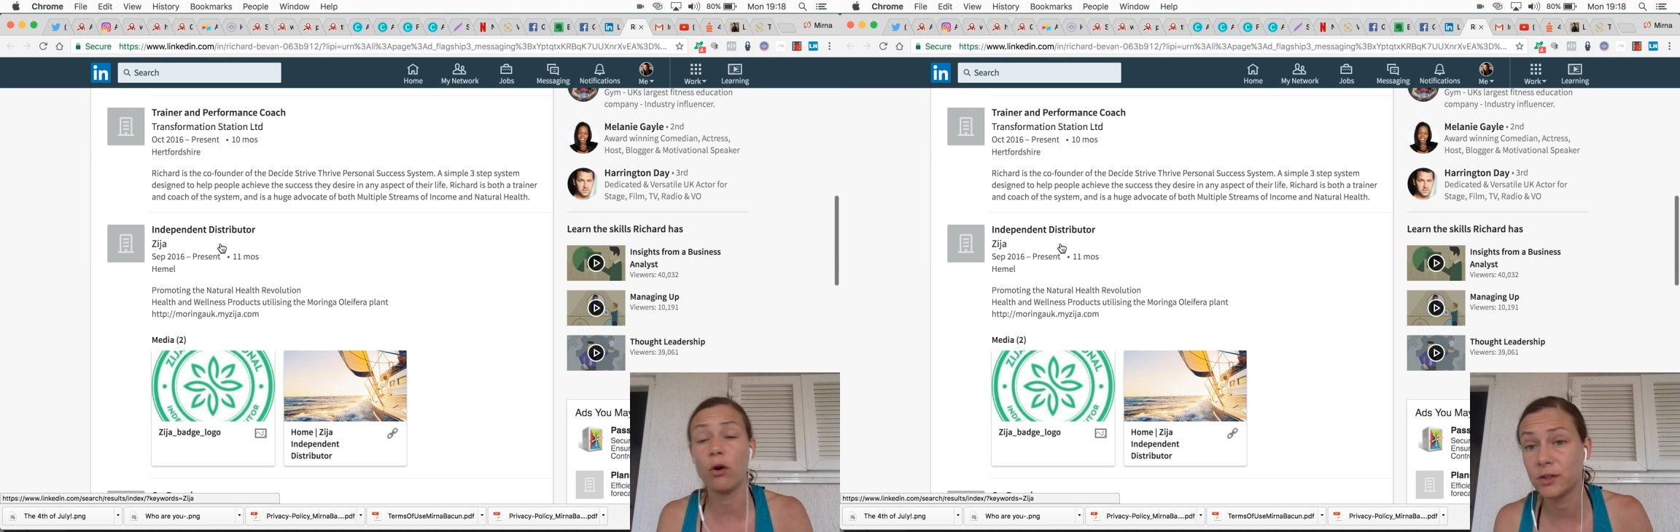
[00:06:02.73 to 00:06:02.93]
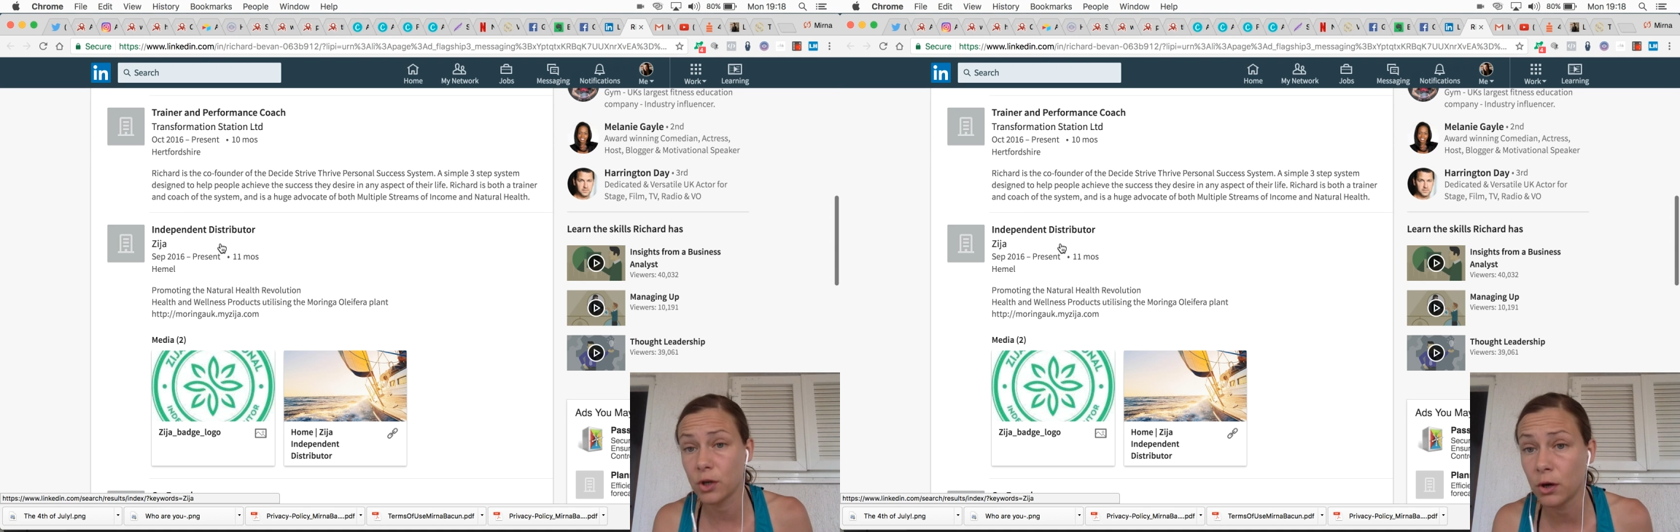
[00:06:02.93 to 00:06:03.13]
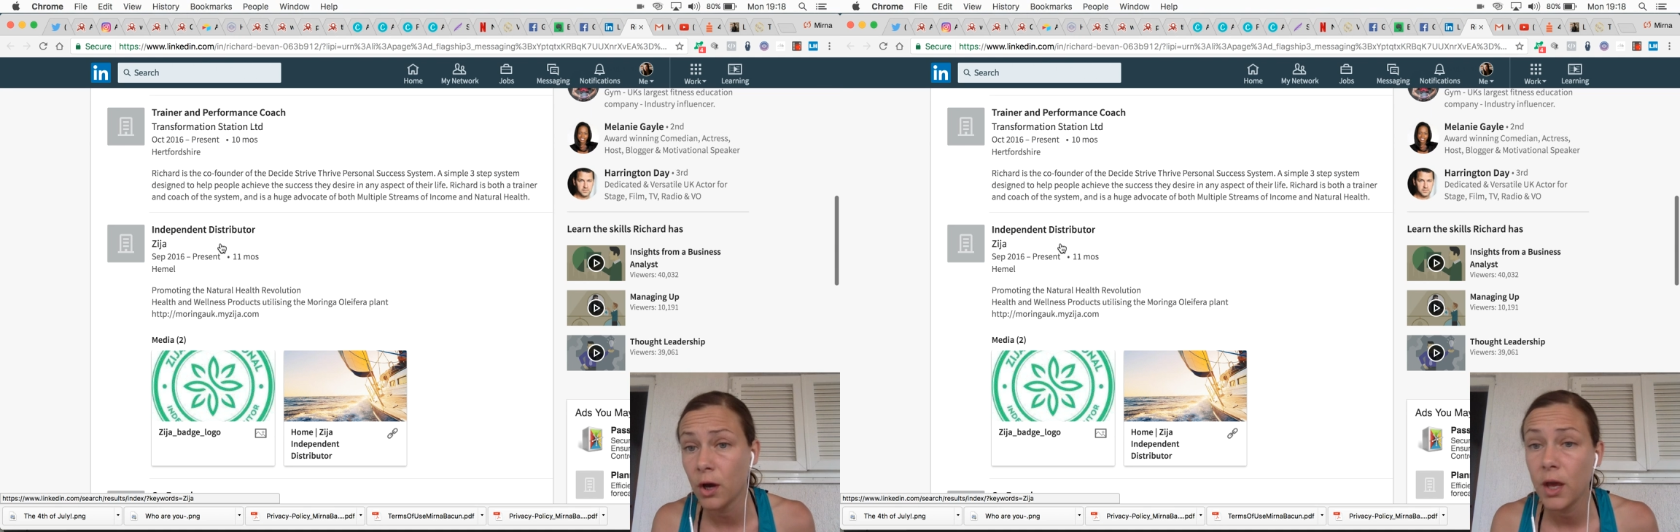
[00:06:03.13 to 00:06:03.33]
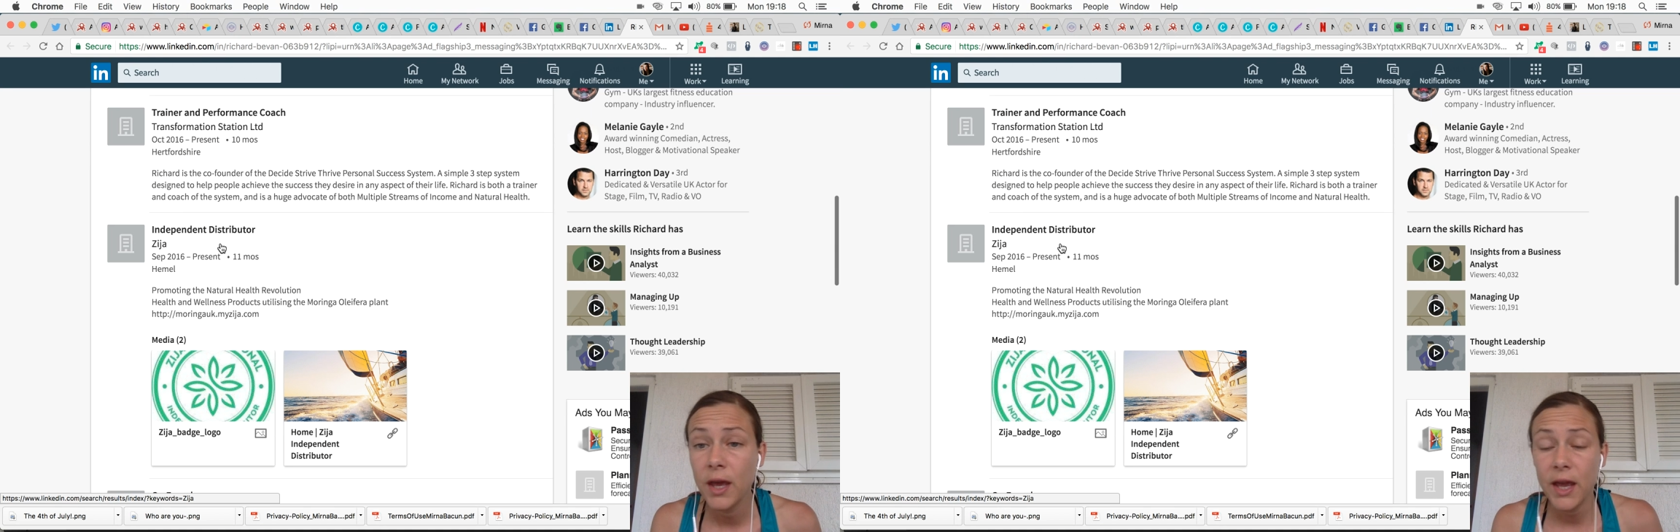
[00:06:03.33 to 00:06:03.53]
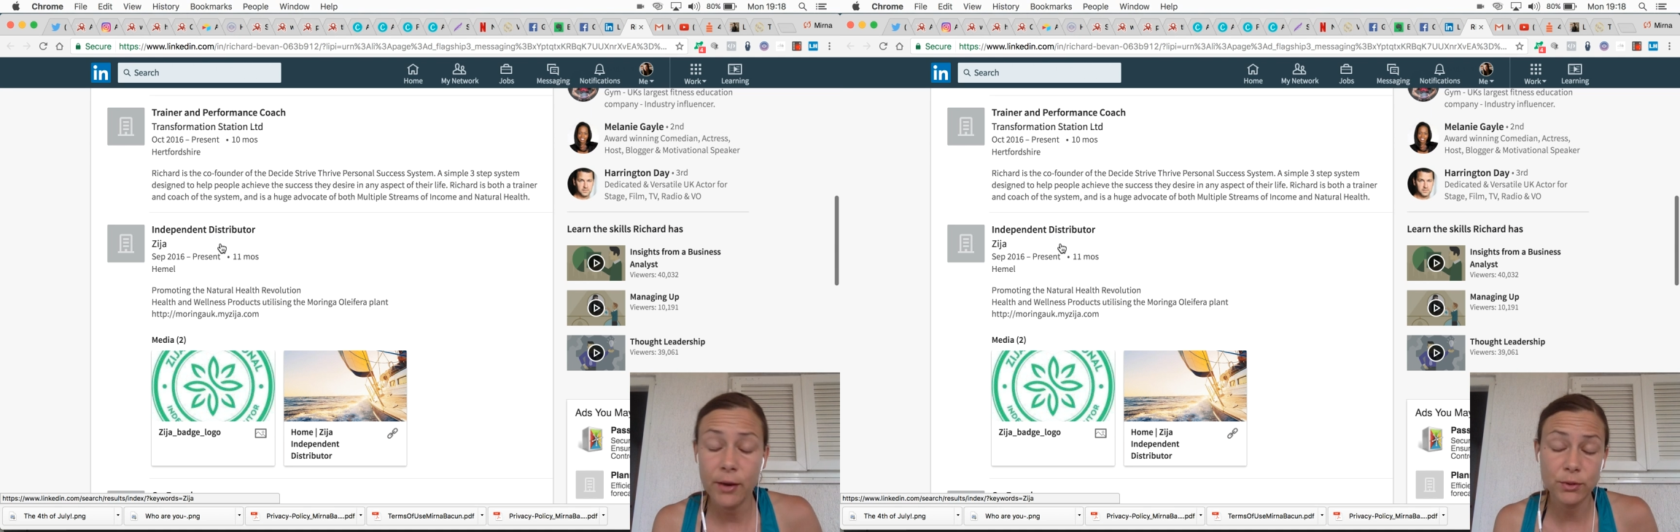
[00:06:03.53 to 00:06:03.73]
right, so
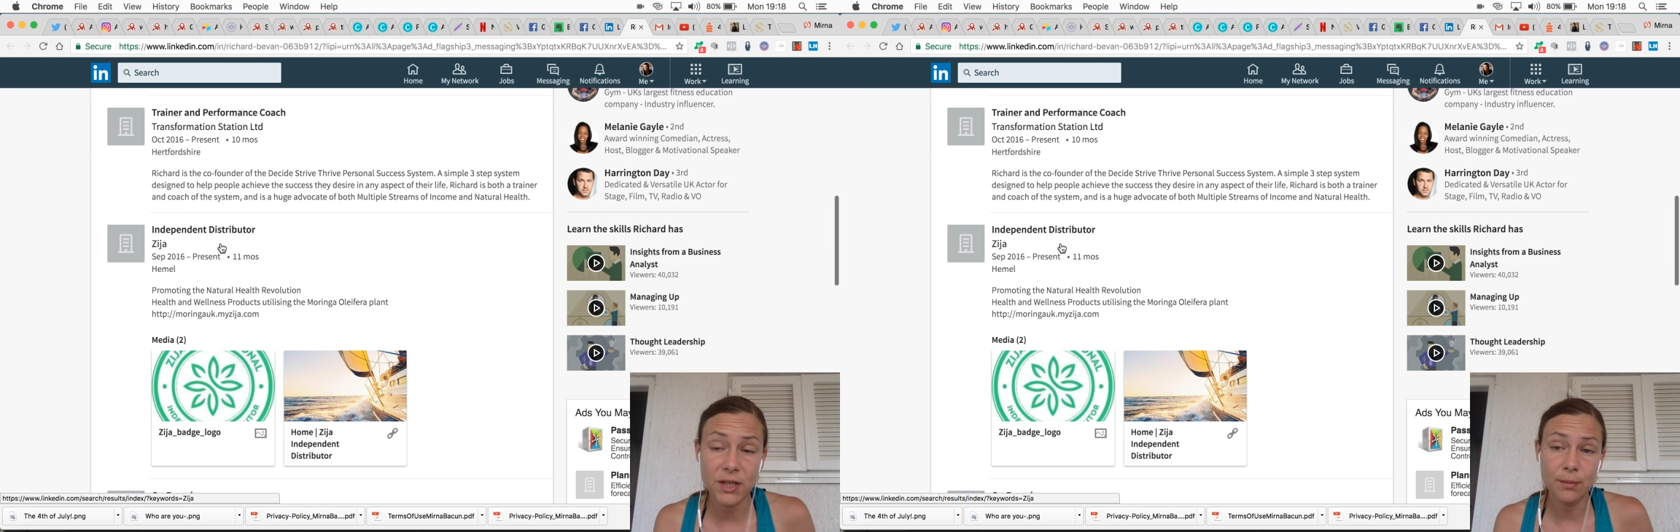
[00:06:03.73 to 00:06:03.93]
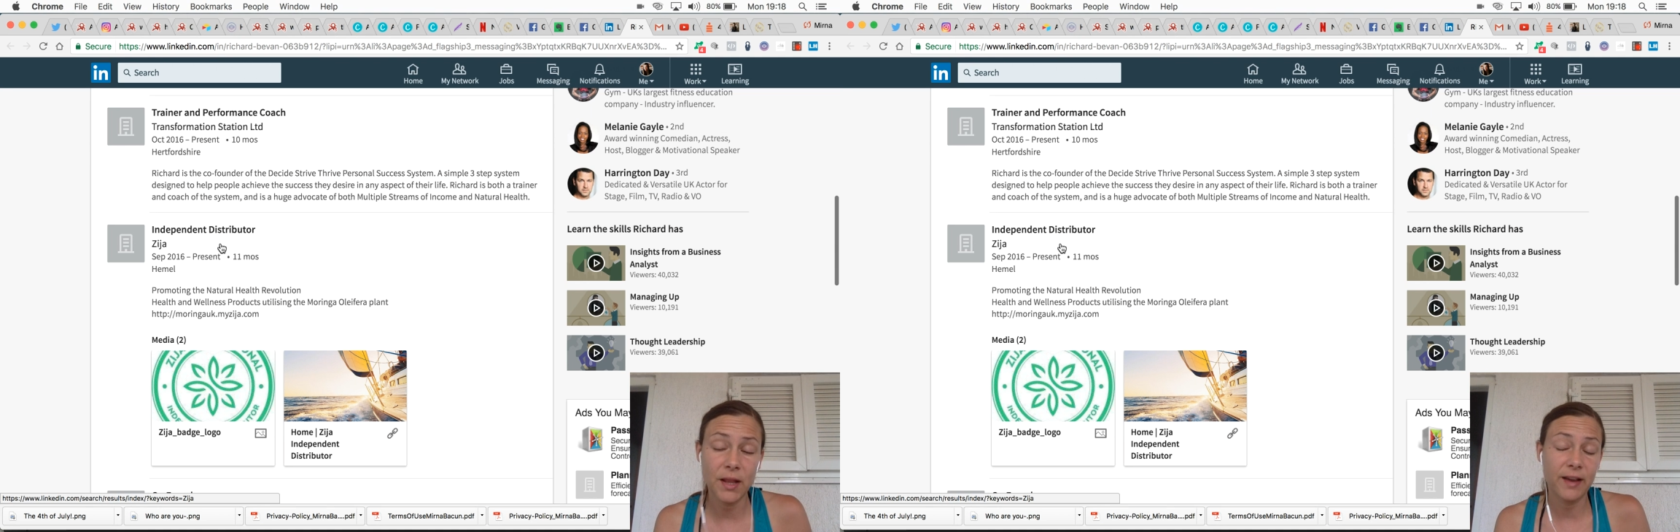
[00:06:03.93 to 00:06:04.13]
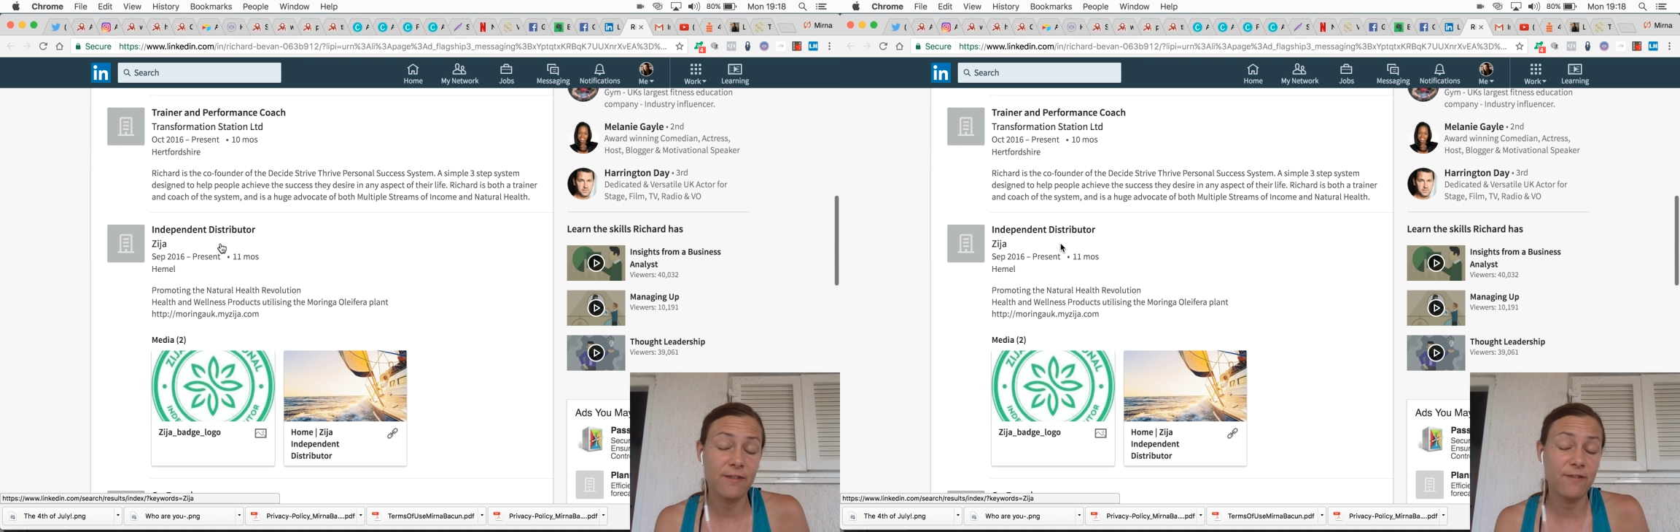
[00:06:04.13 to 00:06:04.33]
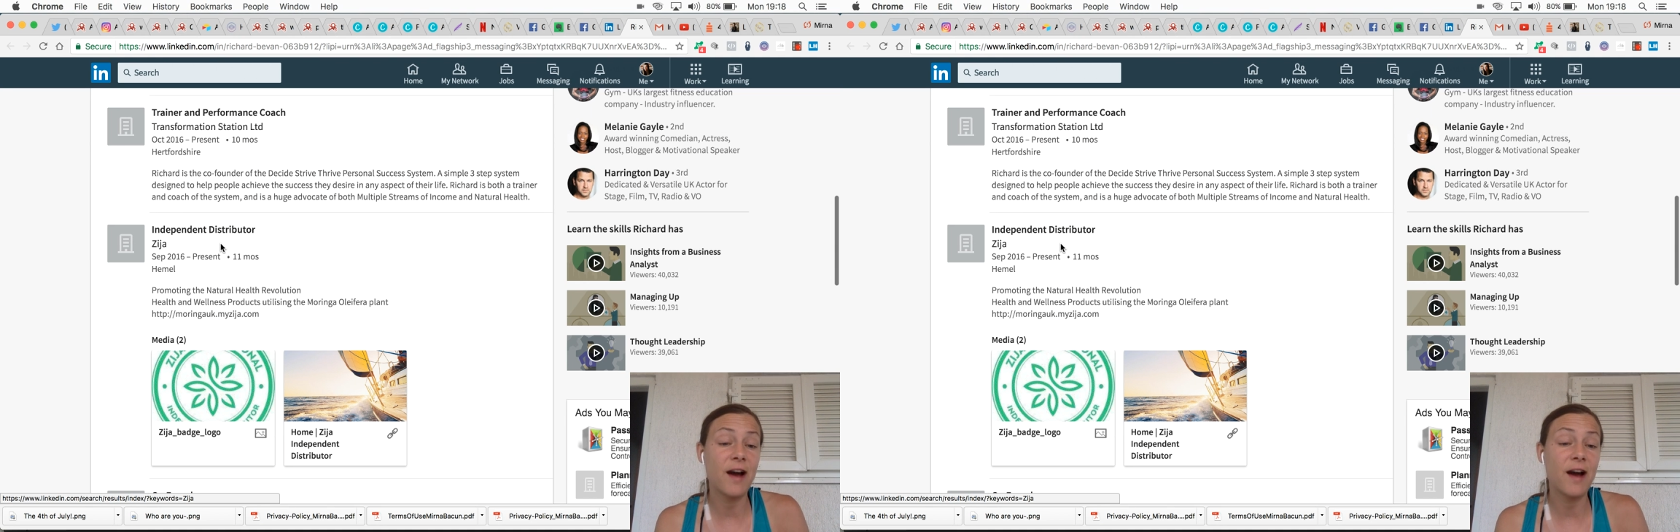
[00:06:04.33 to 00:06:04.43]
it would take me like